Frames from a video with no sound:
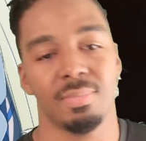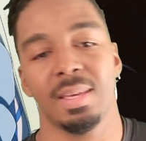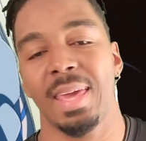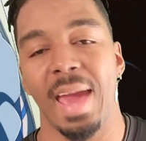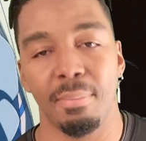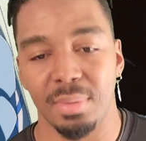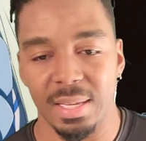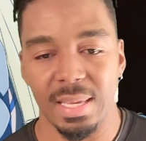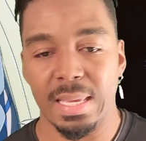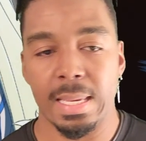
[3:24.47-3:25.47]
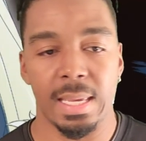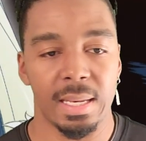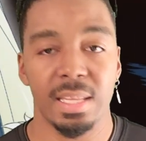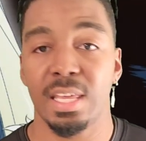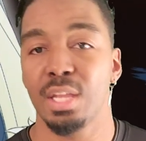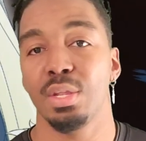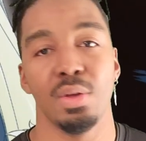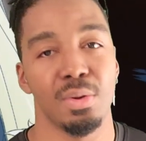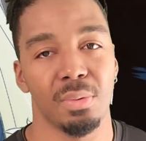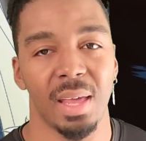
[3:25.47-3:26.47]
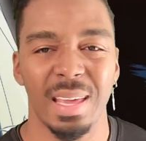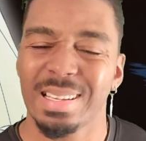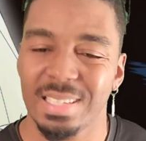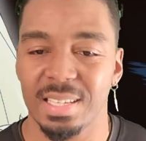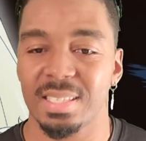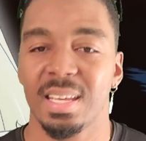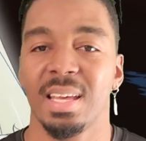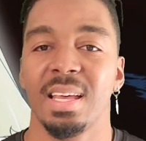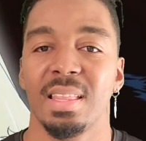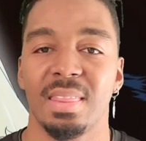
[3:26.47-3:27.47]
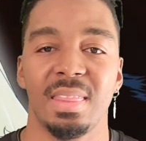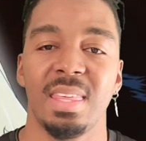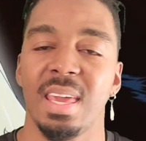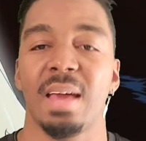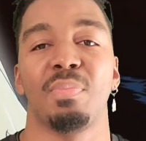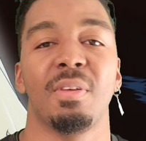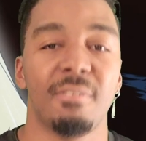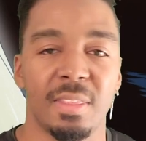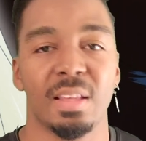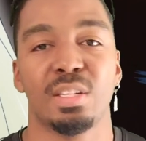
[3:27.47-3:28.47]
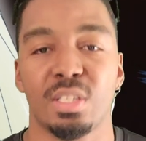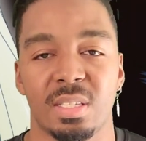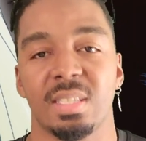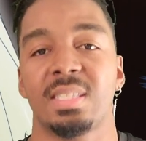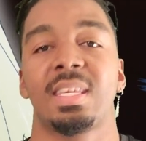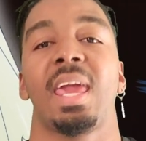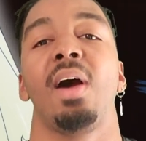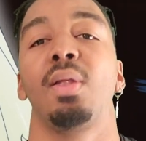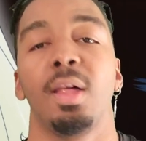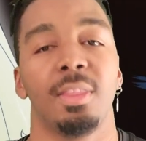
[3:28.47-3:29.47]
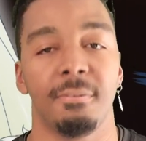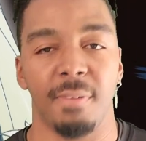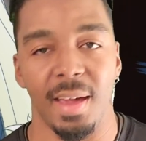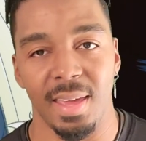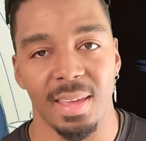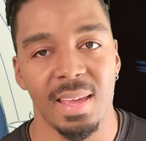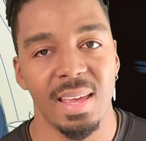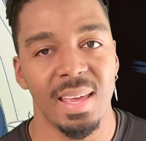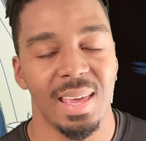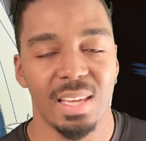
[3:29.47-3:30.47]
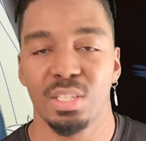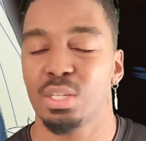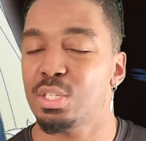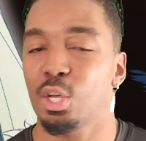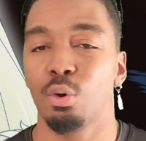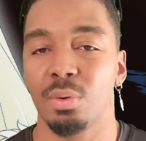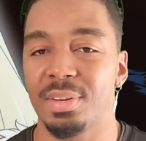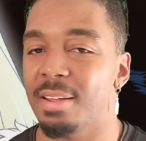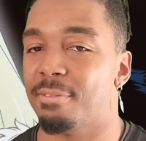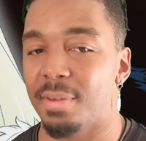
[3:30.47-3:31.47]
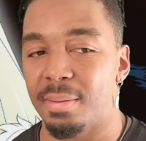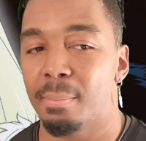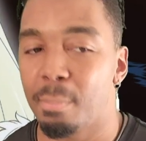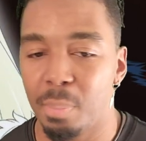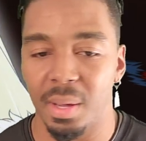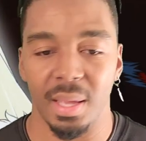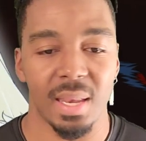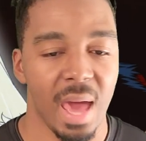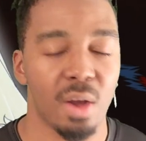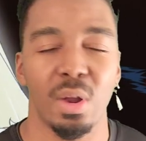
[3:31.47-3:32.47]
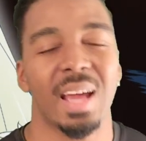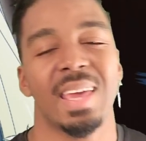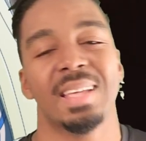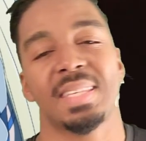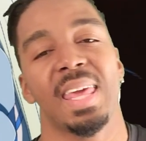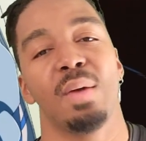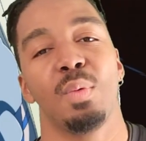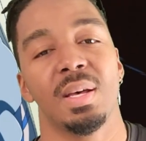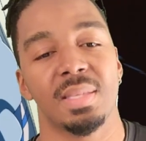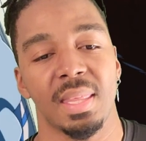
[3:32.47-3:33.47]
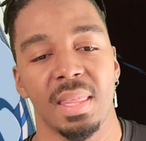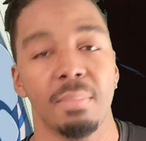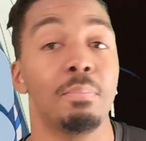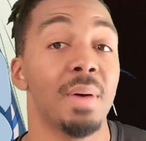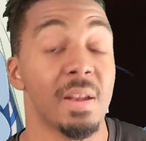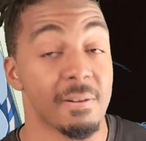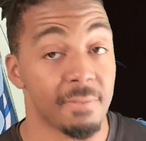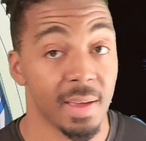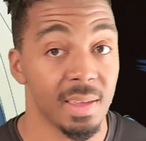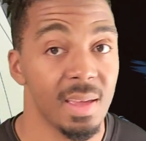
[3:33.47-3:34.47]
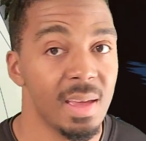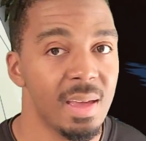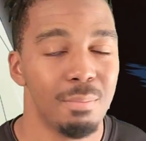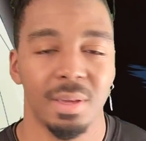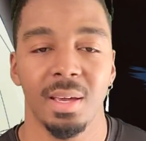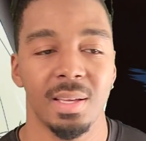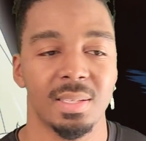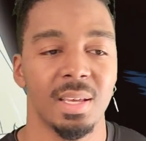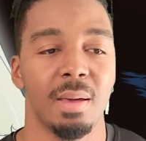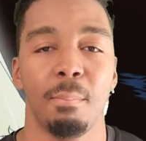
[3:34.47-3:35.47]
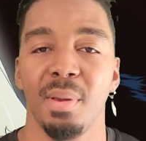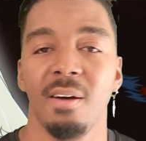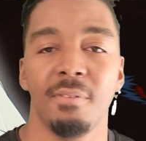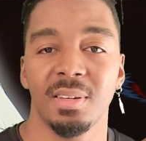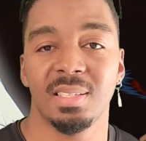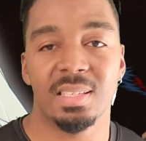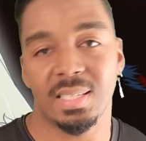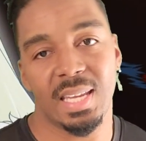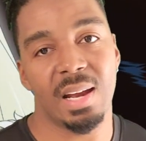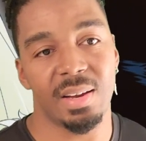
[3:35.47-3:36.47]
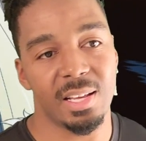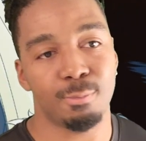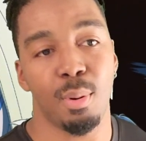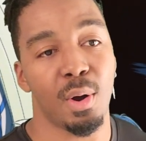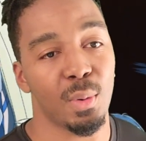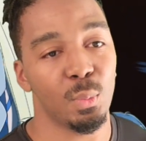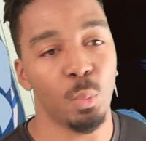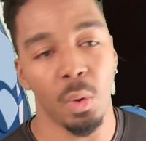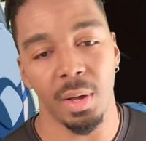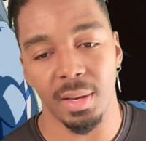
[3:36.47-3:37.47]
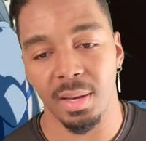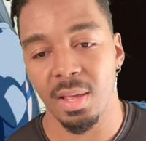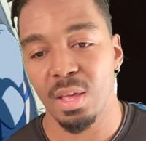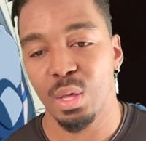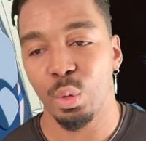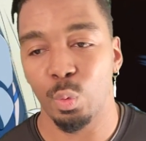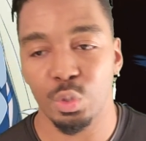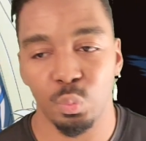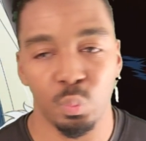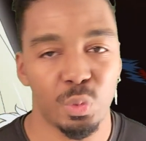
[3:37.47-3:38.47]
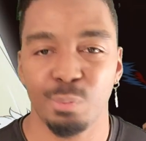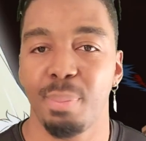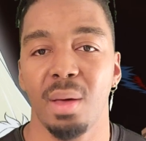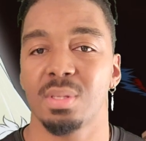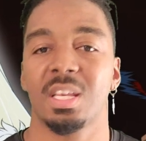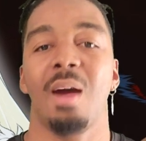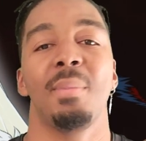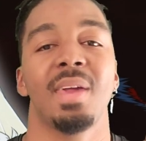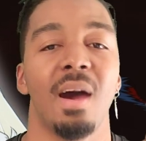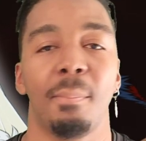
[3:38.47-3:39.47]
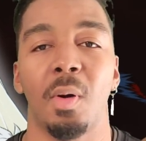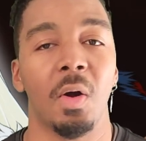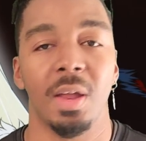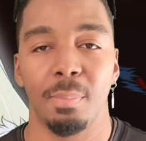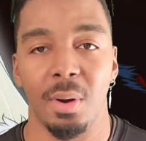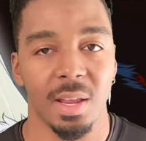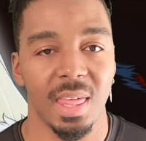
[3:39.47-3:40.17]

Captain Ginyu. Like, it's just it's just the scale of the fight is just so different. But I can't say it was the better fight, because Bell versus Asterius Part 1 was Bell's coming out party.